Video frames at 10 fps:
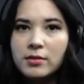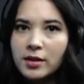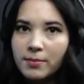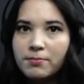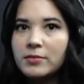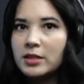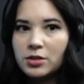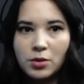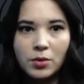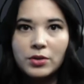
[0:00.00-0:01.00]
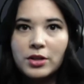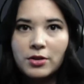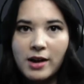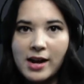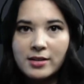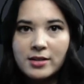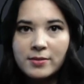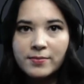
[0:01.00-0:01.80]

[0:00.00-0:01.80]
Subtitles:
Yep, that's totally correct.